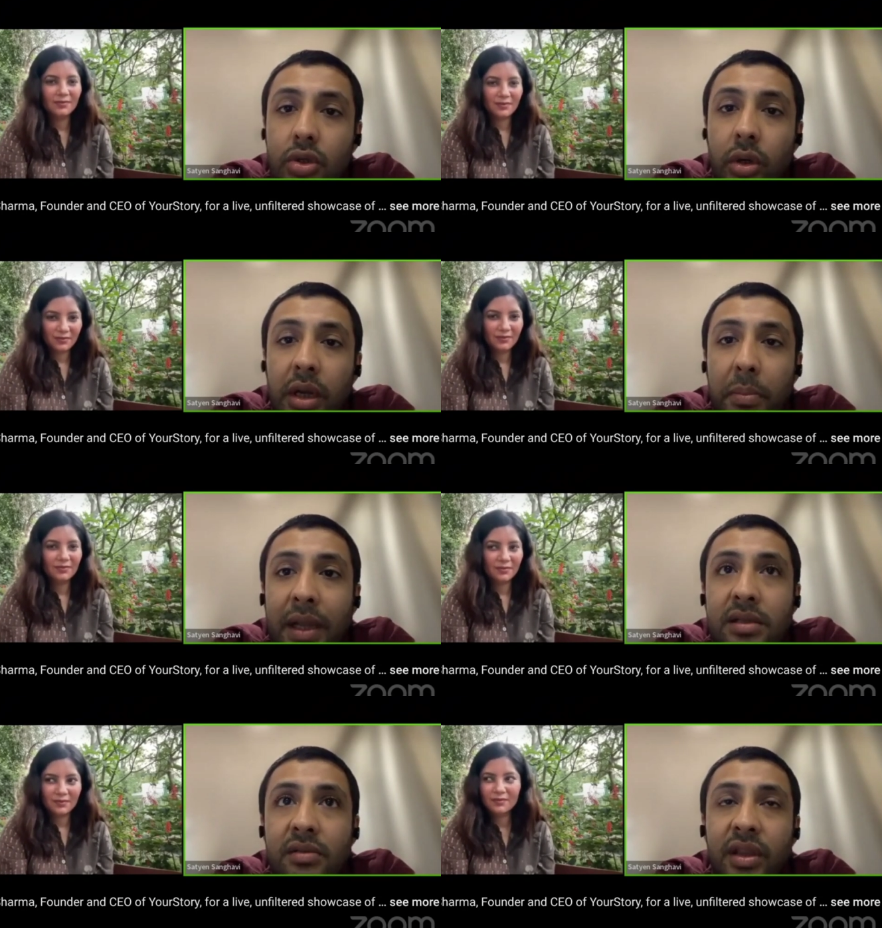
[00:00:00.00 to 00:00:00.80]
Speaker 1: So it
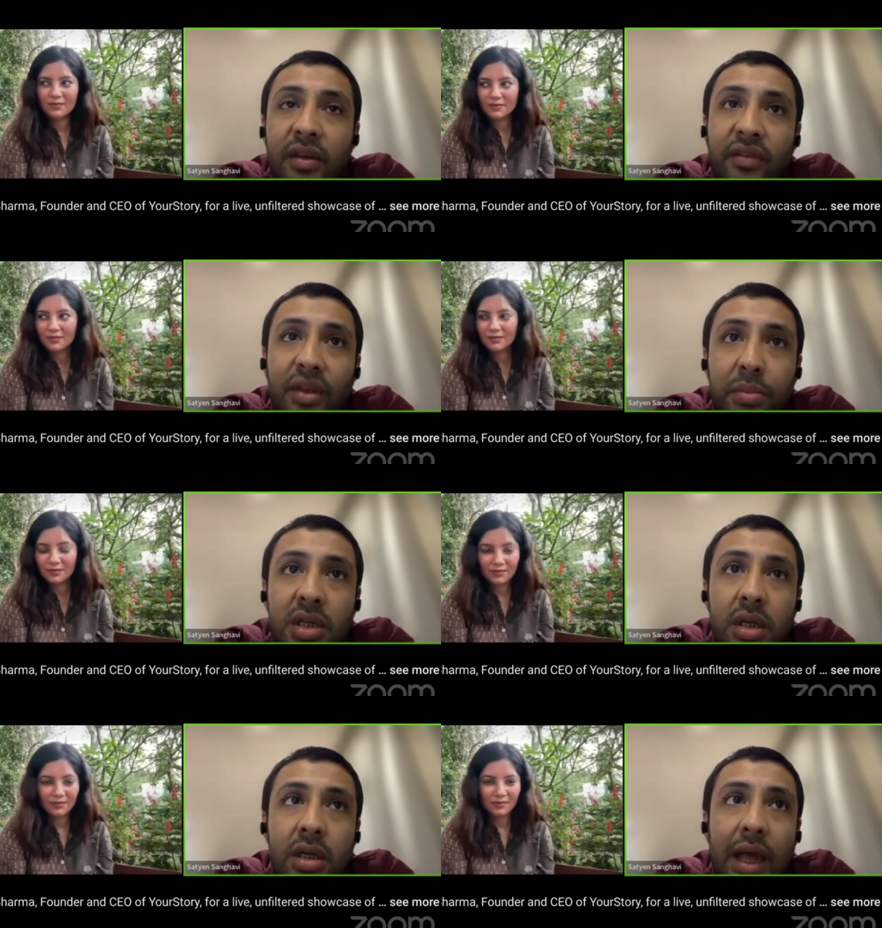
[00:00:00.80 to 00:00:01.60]
depends when the if the
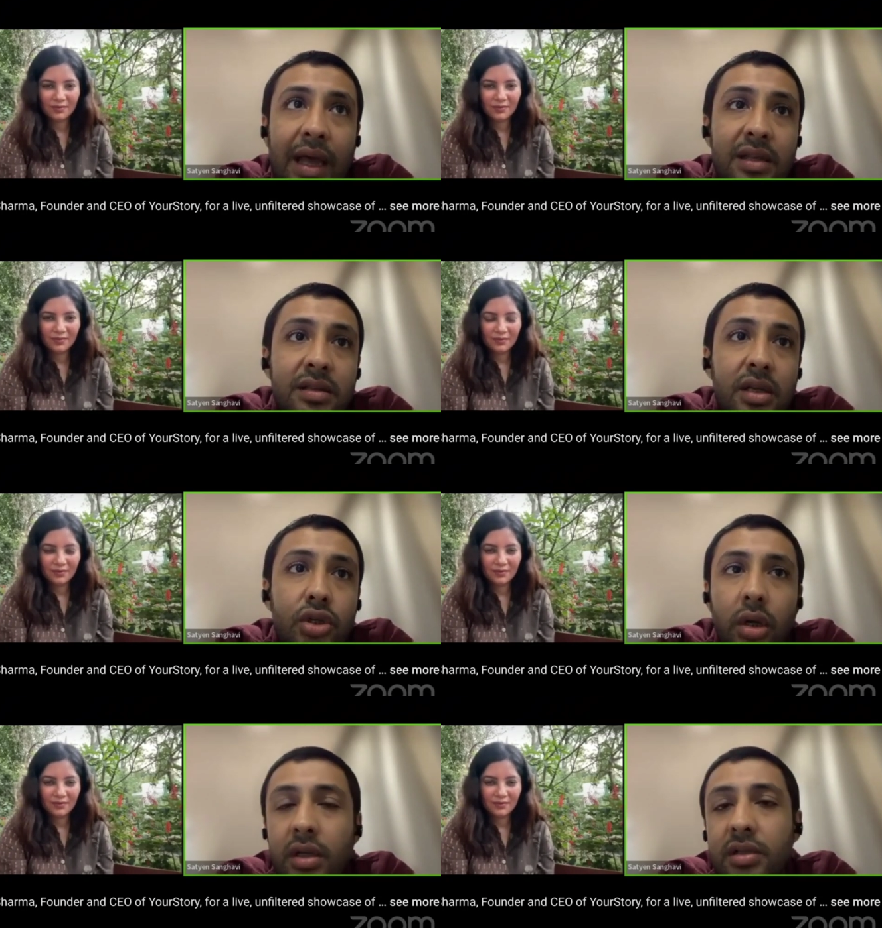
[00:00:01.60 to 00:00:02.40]
patient has
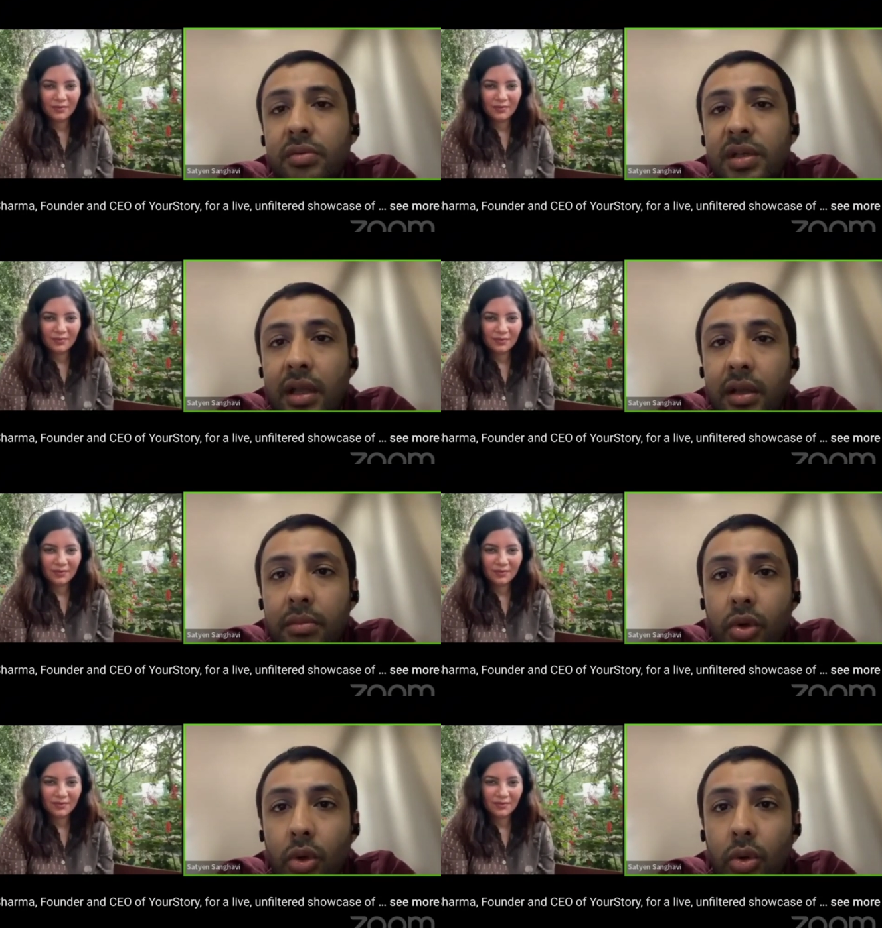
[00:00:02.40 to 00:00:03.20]
insurance, we send
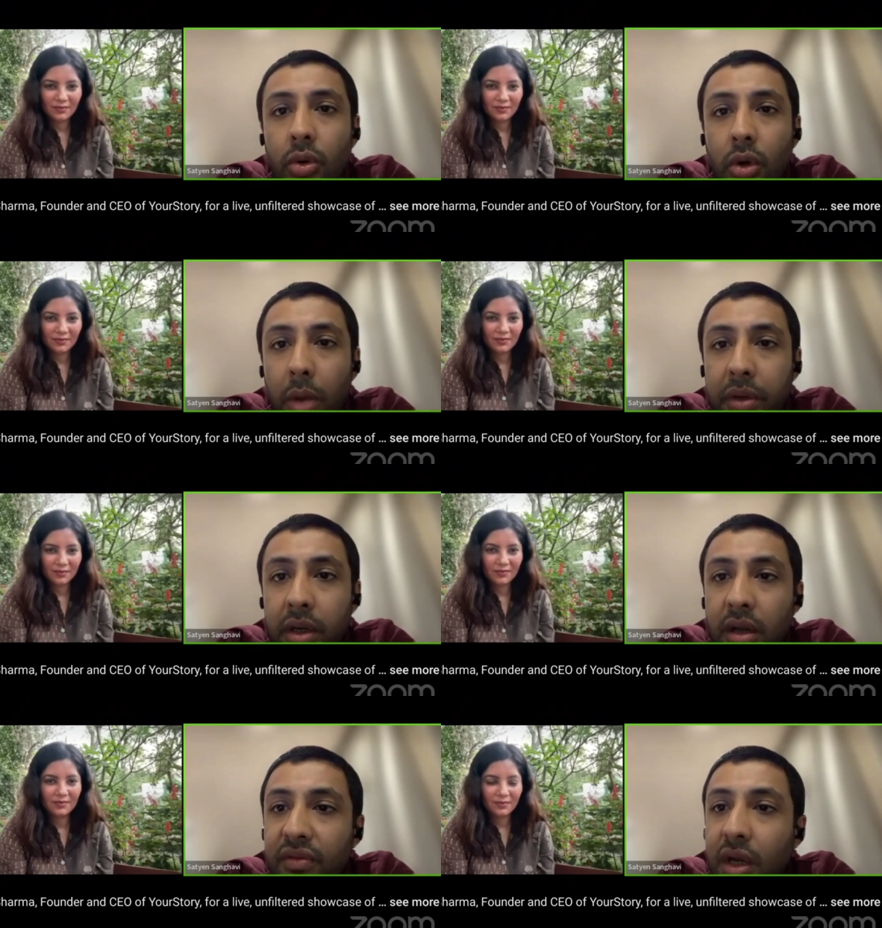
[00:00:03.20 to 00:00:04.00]
them to
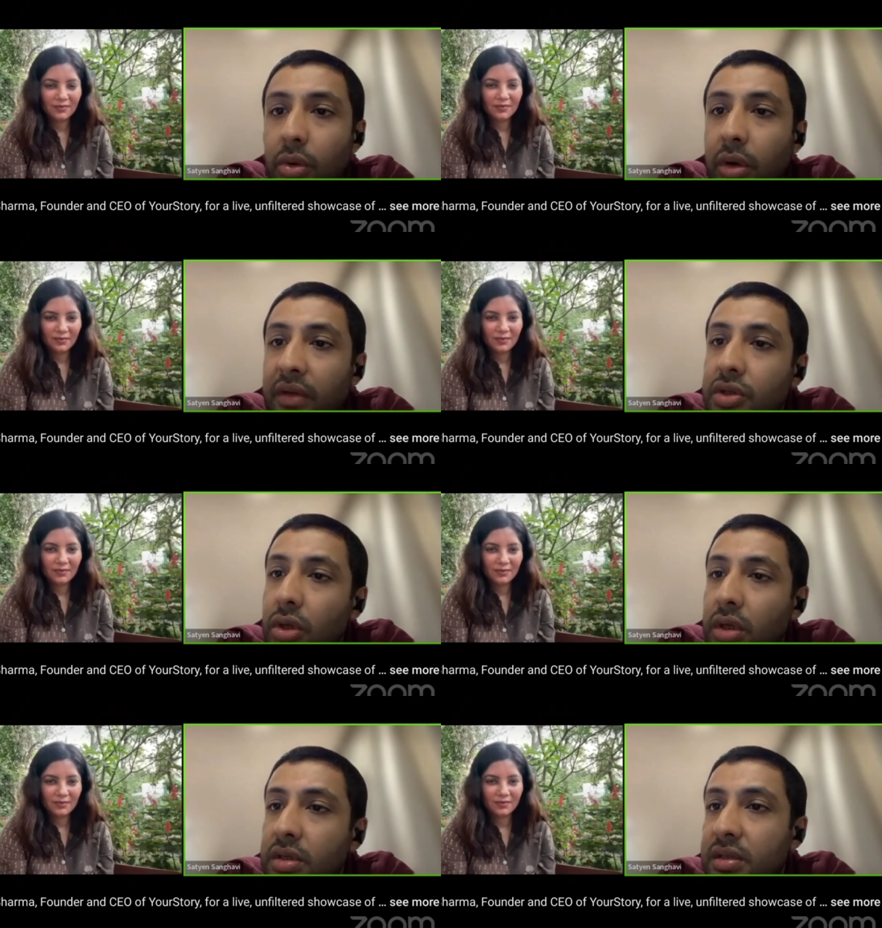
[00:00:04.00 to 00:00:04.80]
corporate. If they don't have
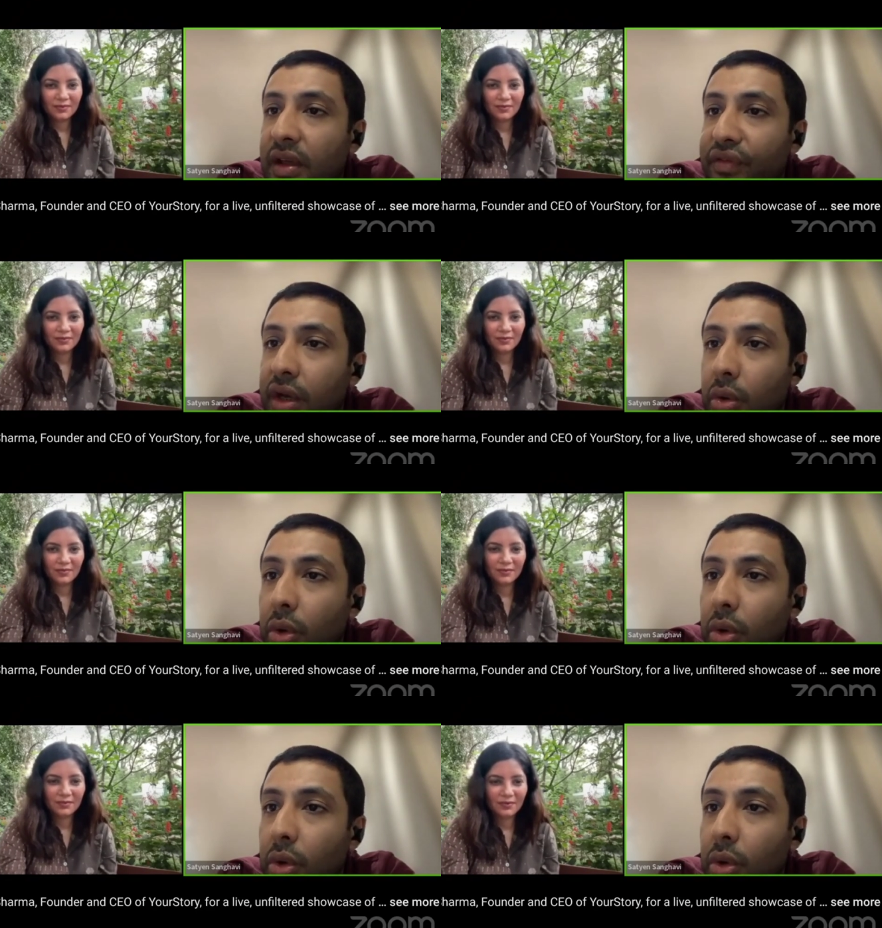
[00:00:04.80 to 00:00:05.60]
insurance, they are free
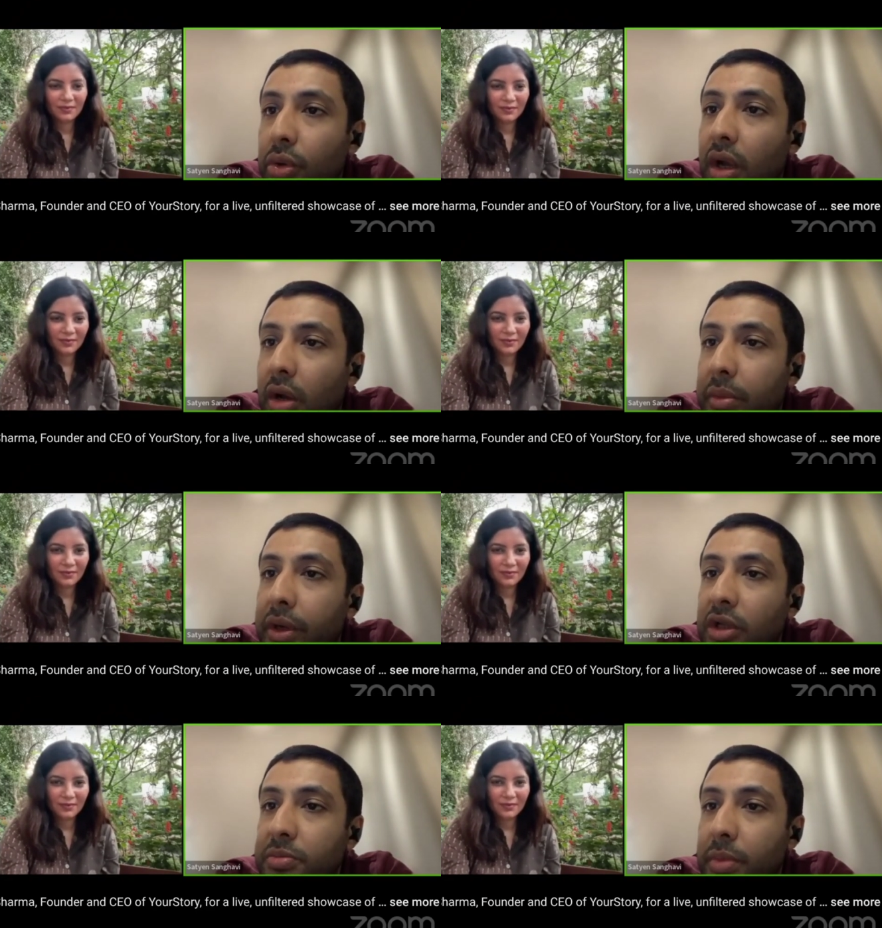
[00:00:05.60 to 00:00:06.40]
to go to the
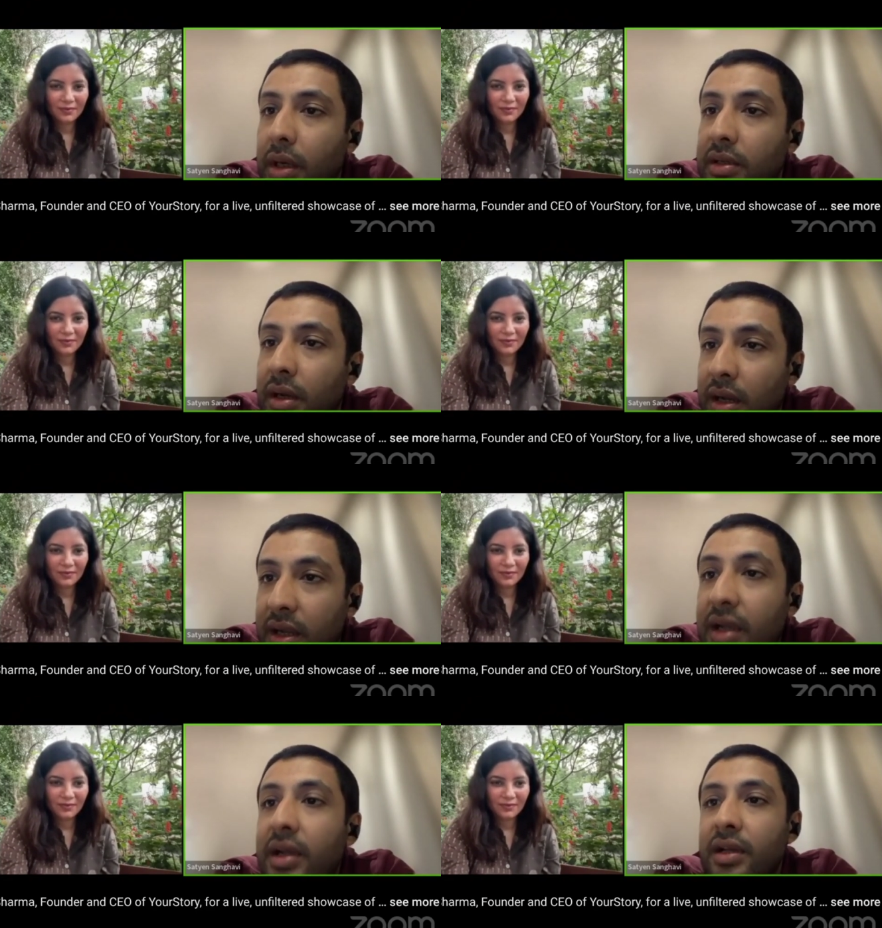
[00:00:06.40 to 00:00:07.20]
government hospital
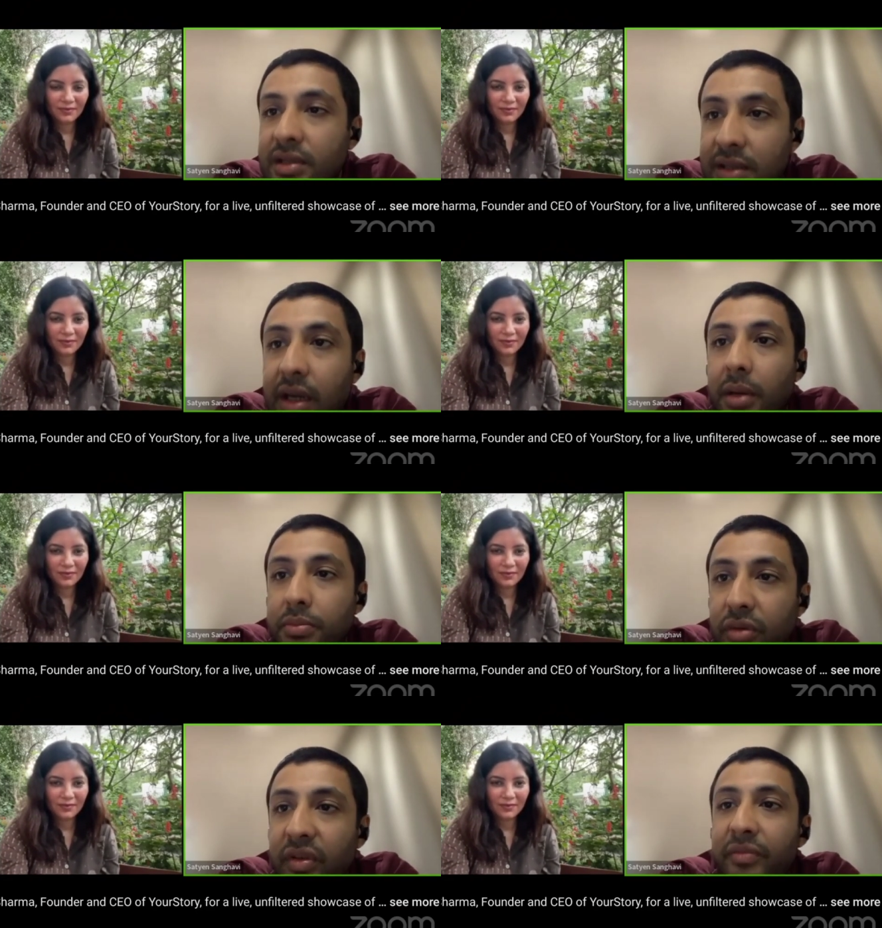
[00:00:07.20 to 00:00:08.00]

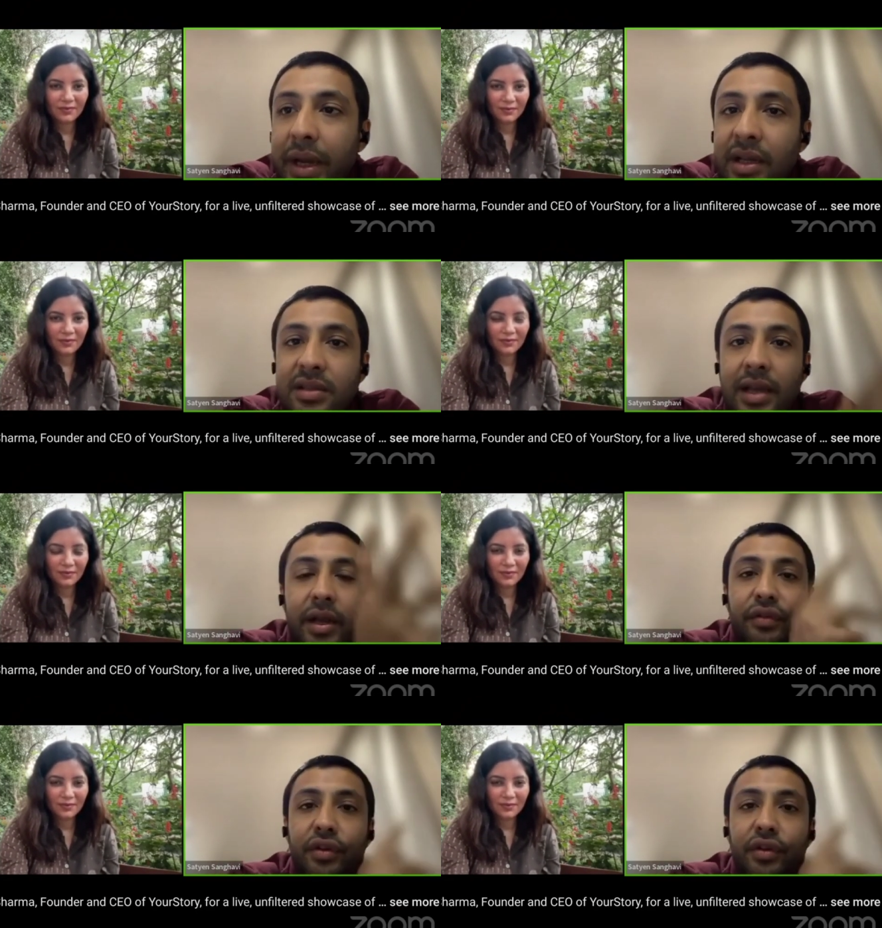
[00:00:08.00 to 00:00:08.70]
setup. So we have made this